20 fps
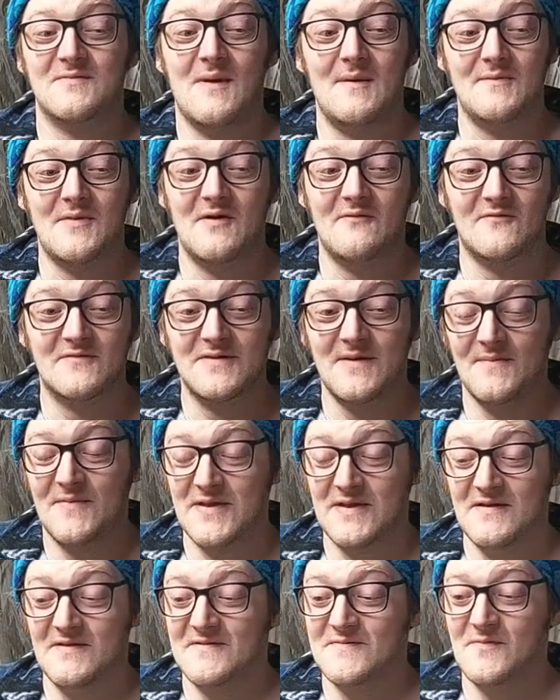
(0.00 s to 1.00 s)
swapped out for
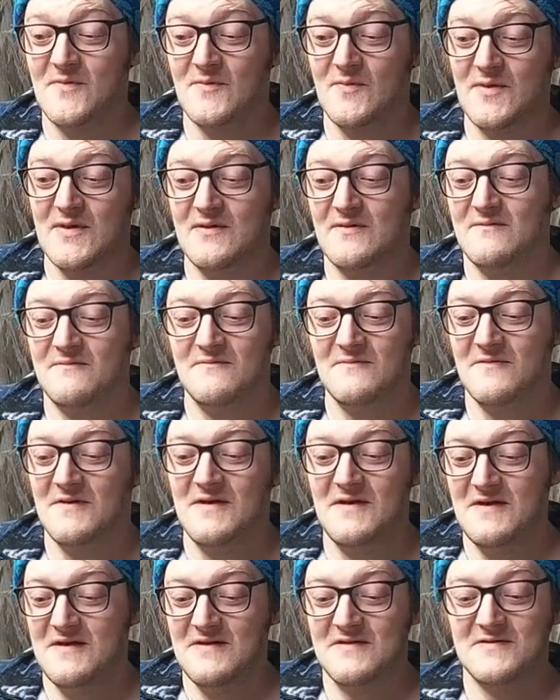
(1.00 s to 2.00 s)
something else
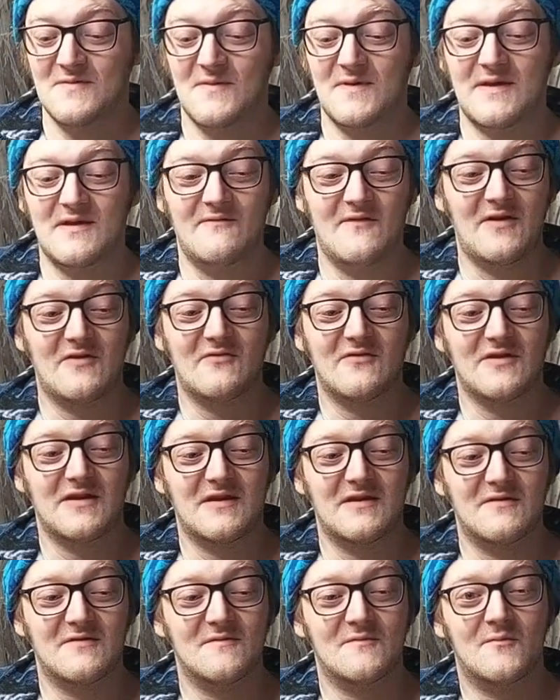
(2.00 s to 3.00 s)
so we can eventually
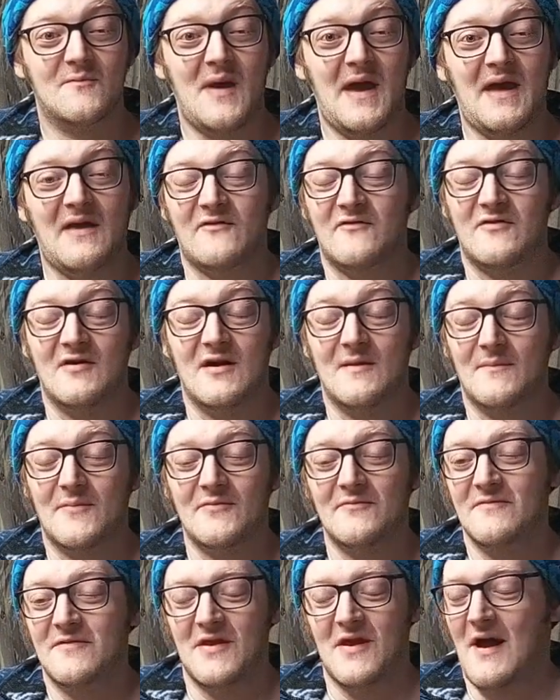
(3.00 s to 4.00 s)
get it patched up.
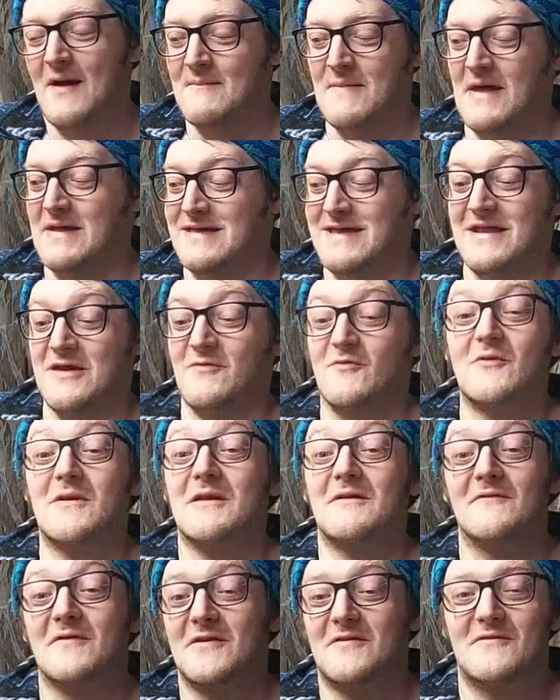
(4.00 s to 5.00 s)
I'm not getting
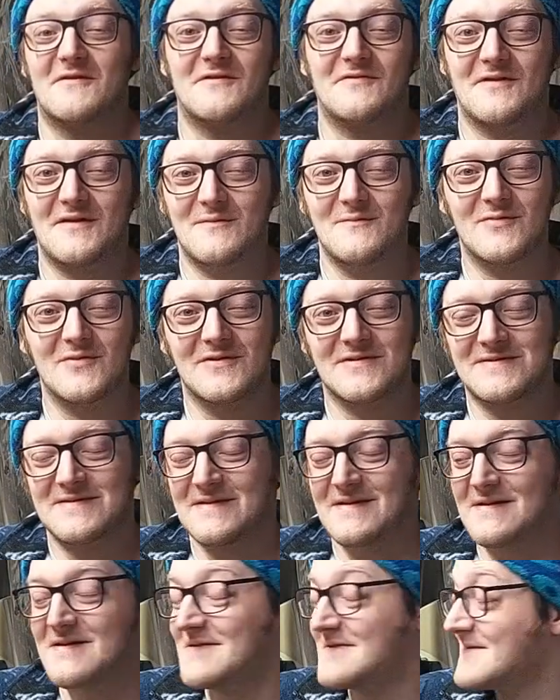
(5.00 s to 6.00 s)
rid of it or anything, but
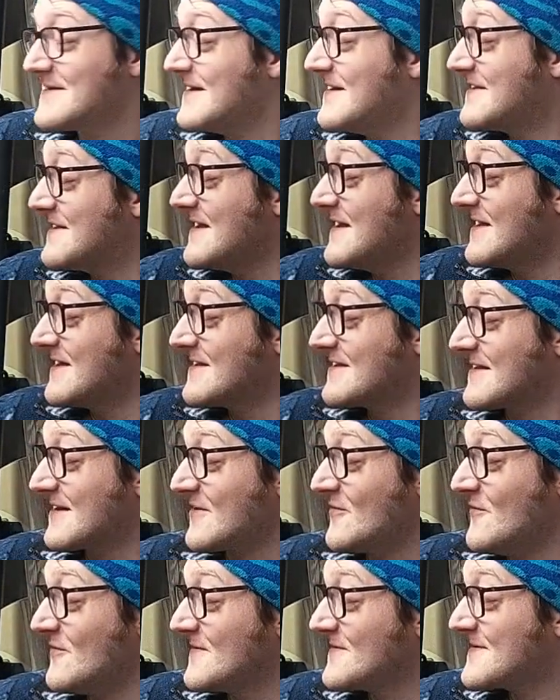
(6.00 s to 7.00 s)
it is a
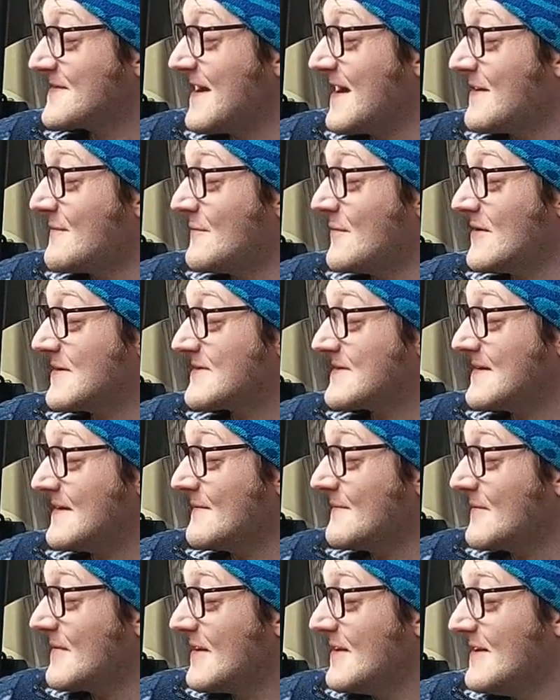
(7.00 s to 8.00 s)
cool set. But
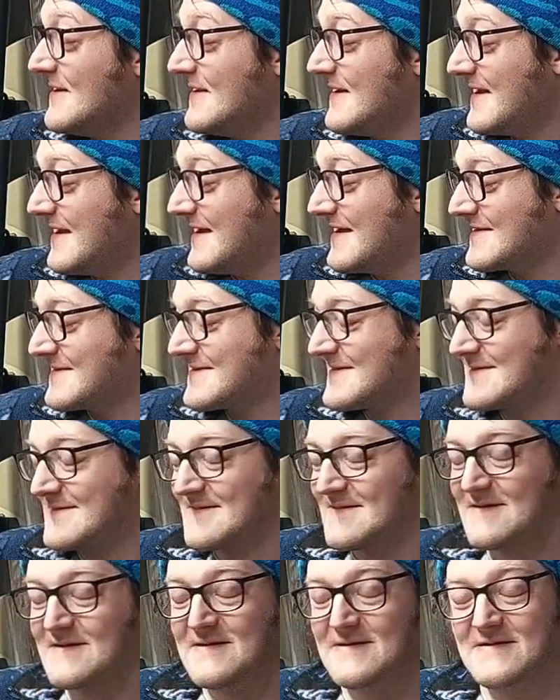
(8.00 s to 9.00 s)

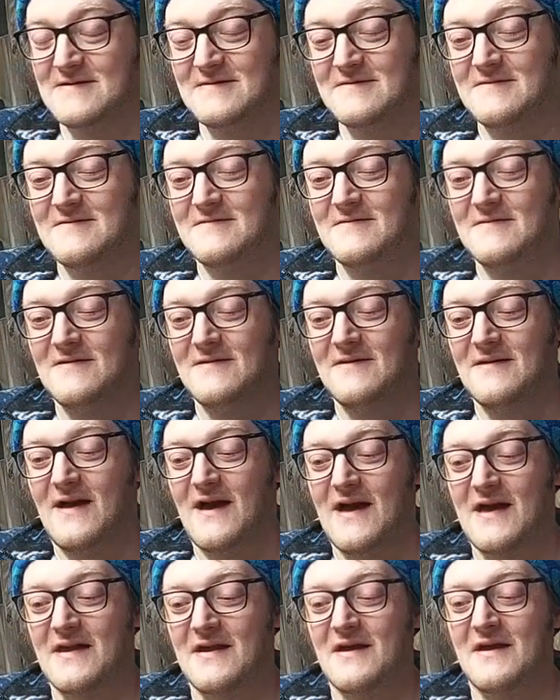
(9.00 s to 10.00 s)
it's I
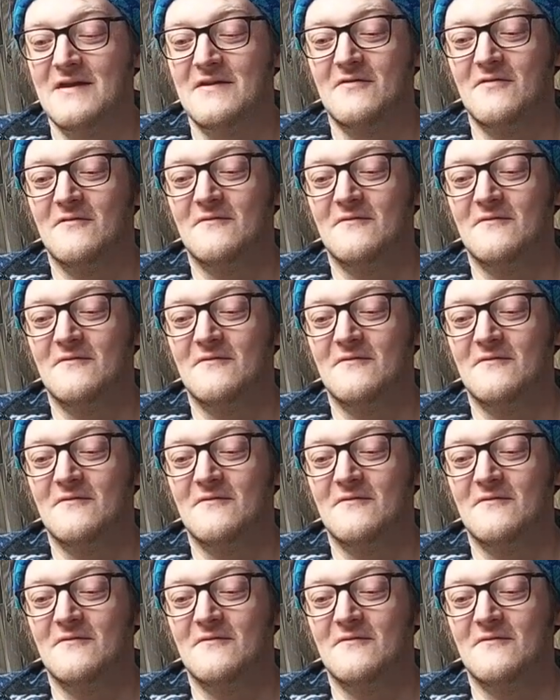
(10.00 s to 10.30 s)
don't